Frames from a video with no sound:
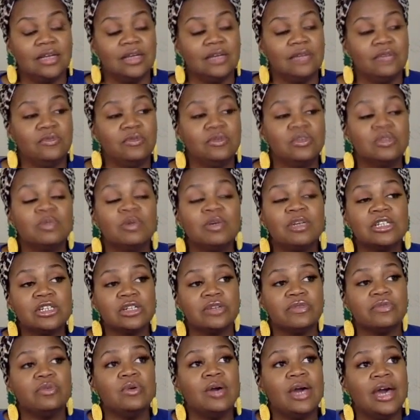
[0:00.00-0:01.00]
If you,
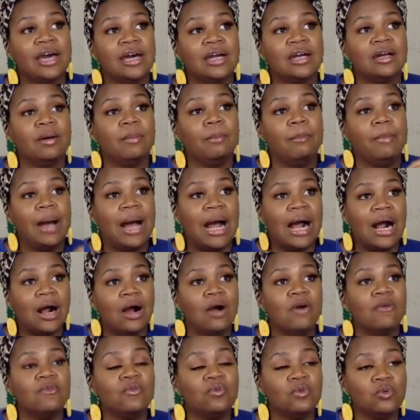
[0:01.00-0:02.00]
especially if you had a
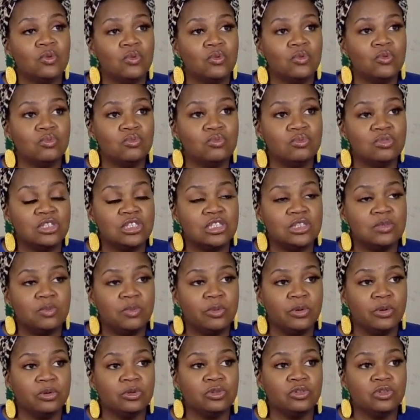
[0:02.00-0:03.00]
powerful
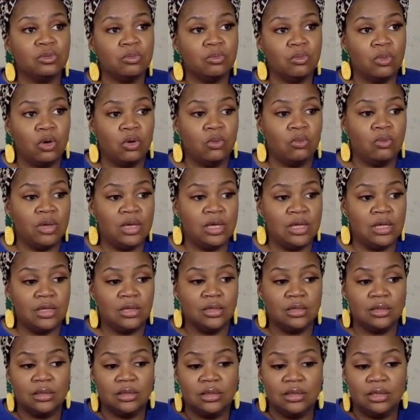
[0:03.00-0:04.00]
spiritual moment
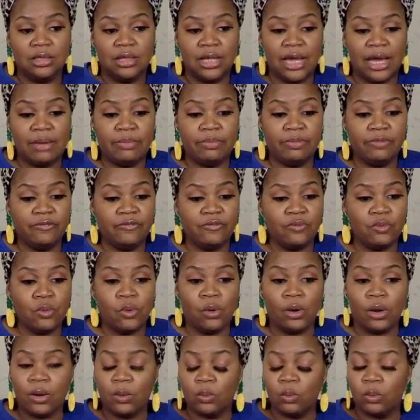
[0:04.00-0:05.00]
the night
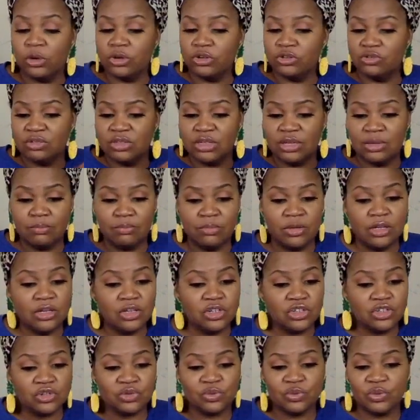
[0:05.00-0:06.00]
before where you did
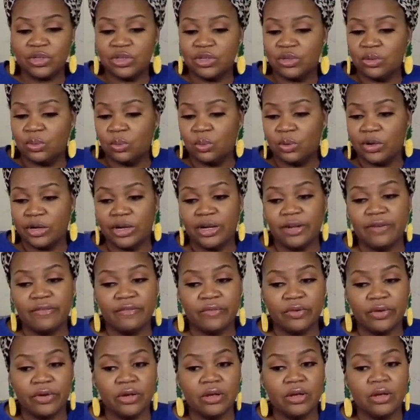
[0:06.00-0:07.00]
ministry or
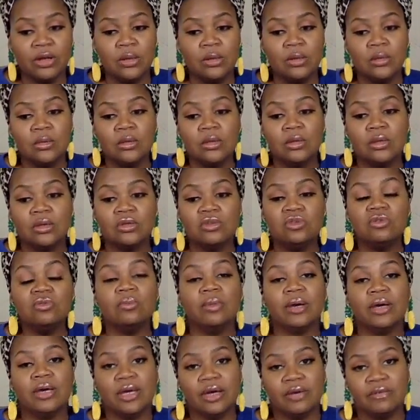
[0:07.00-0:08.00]
whatever, you
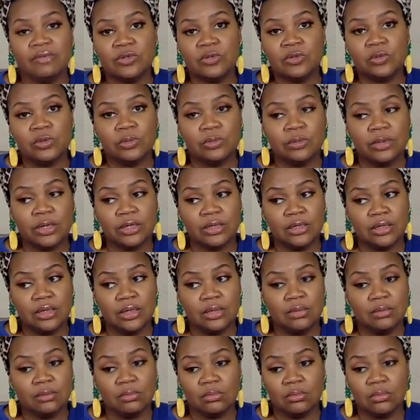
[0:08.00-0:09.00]
may have a dream like
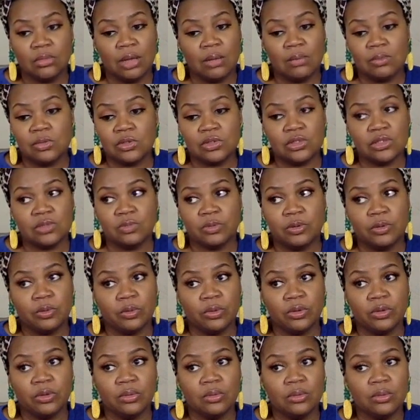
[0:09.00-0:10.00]
that. I'm gonna just be
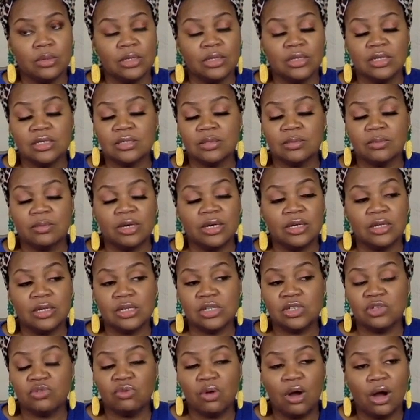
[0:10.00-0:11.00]
real. It doesn't mean
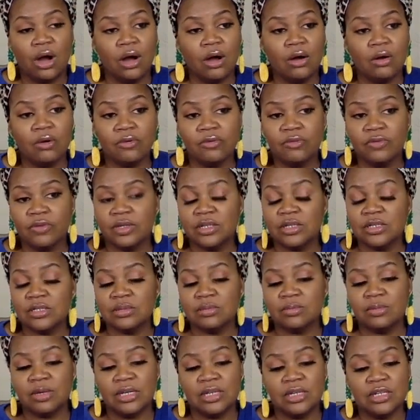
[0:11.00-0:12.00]
that you off. It
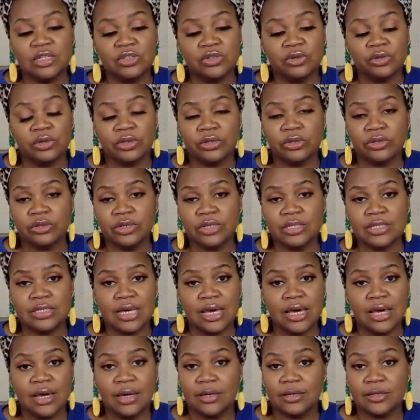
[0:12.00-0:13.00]
doesn't mean that you're under
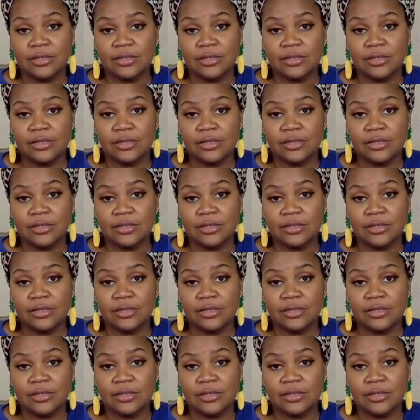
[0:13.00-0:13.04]
attack.